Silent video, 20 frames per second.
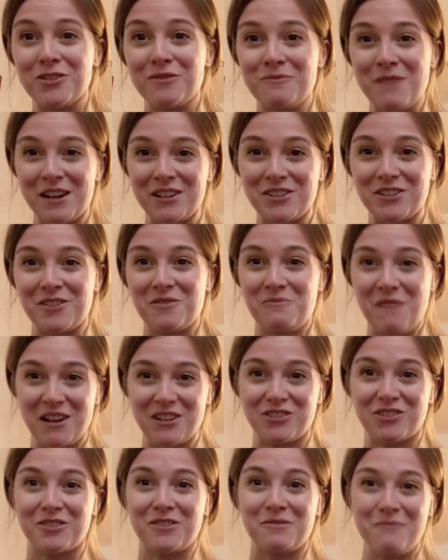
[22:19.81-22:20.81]
metronome,
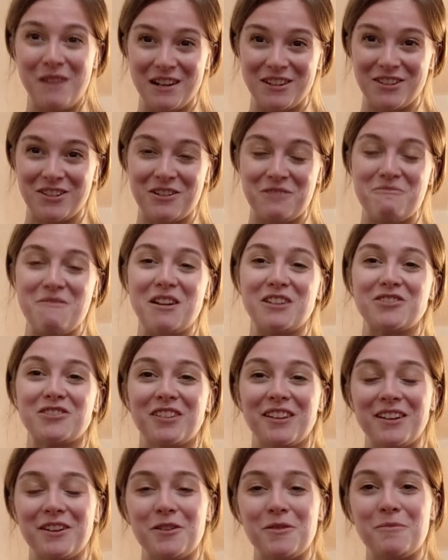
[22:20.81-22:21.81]
metronome, metronome. Make
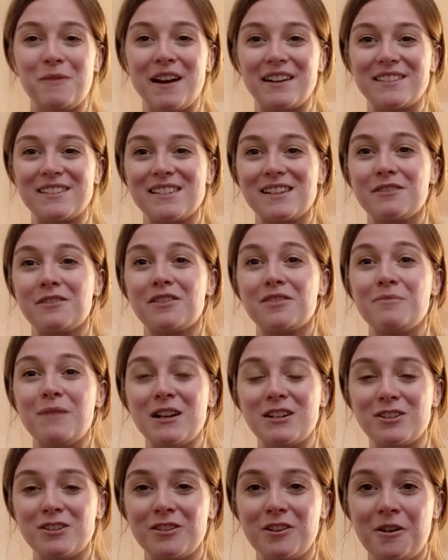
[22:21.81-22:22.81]
sure that you're practicing with the
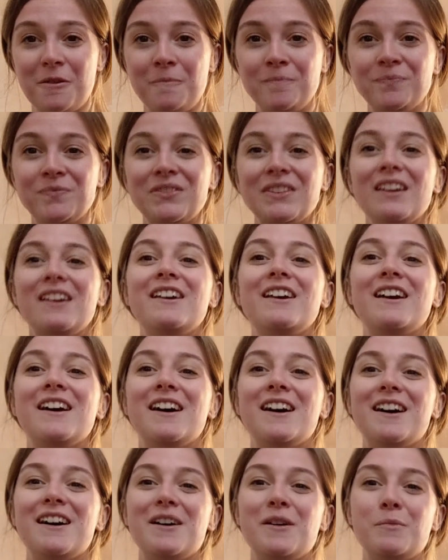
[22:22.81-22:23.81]
metronome.
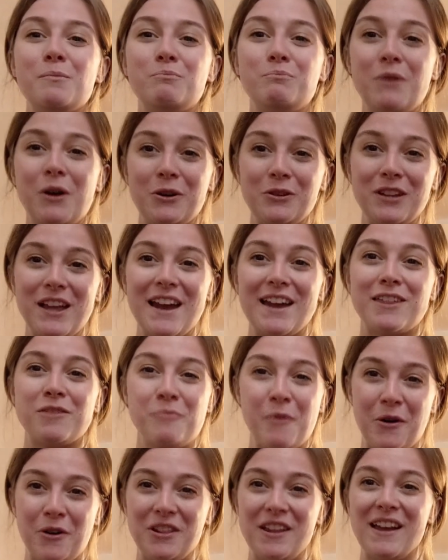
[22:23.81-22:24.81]
Bow length,
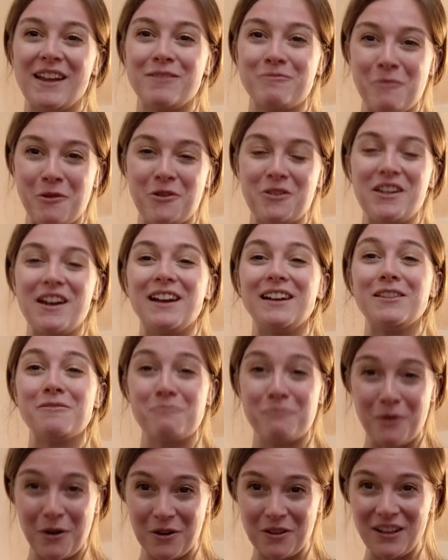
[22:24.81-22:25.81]
bow length, bow length,
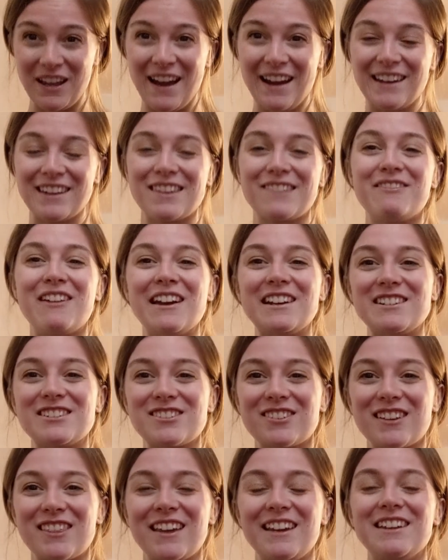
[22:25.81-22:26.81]
bow length. Make
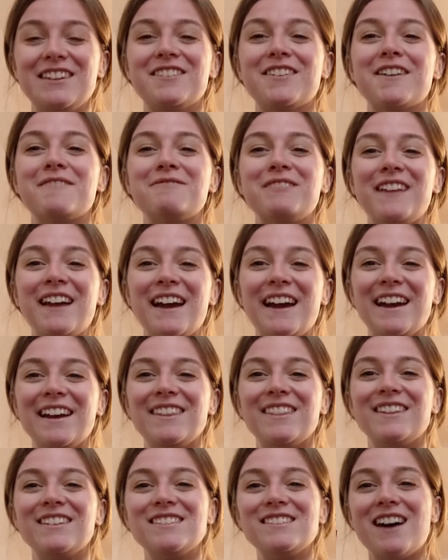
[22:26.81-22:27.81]
sure that you are playing
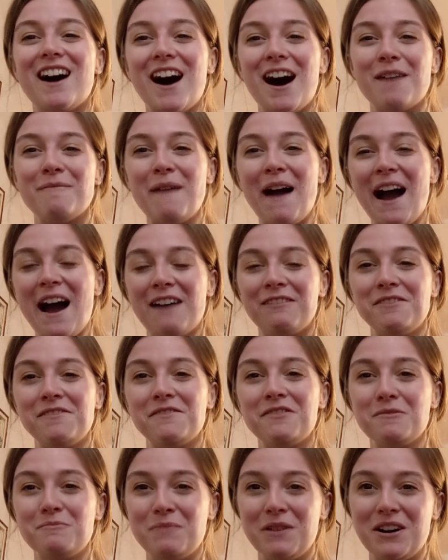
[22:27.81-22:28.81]
in the top half
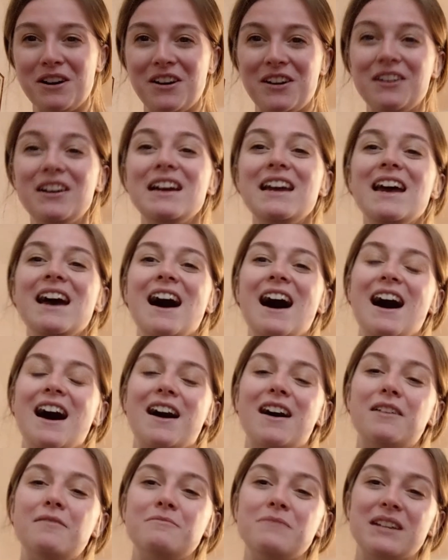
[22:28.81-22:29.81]
of the bow
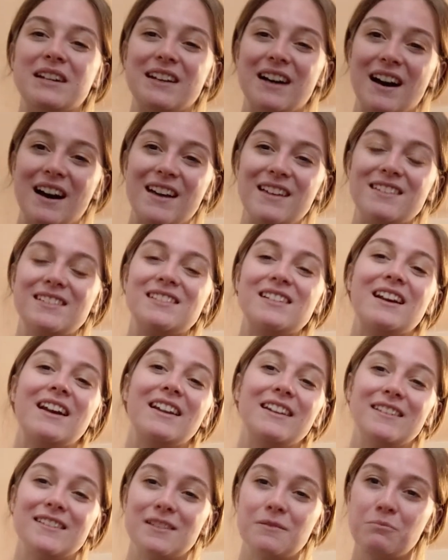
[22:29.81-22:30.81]
because
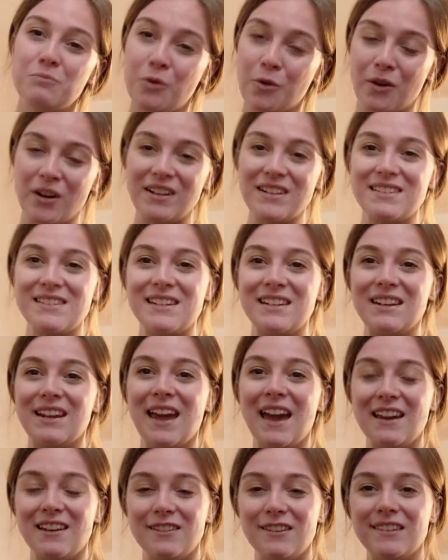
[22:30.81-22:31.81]
it is important to
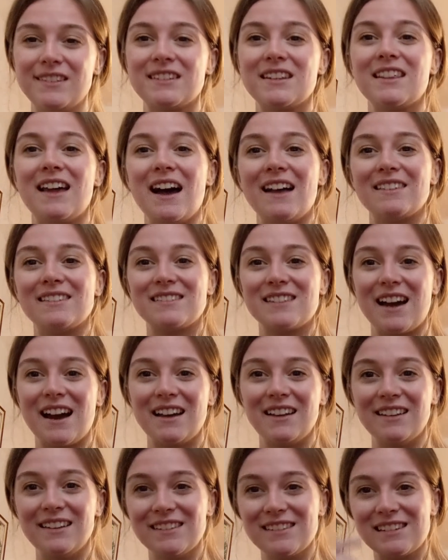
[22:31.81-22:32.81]
get used to that
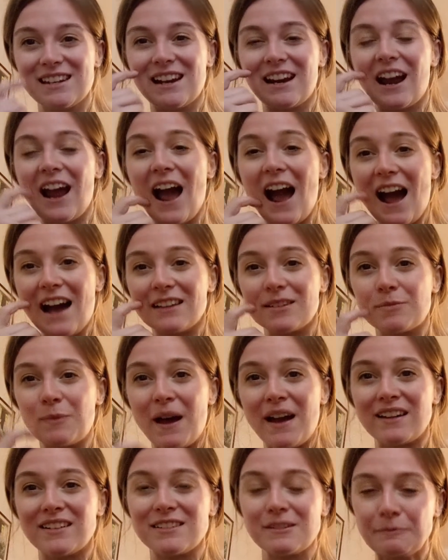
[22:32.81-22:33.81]
stylistic
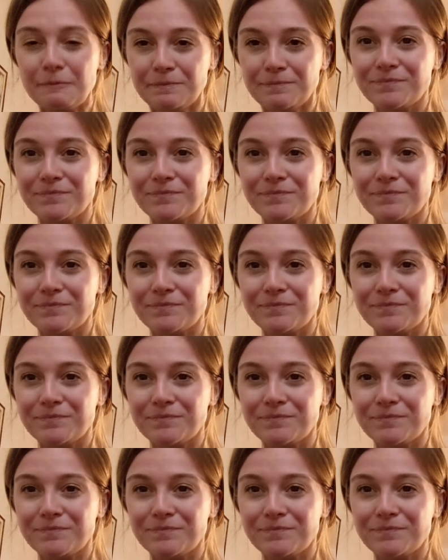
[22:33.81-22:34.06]
aspect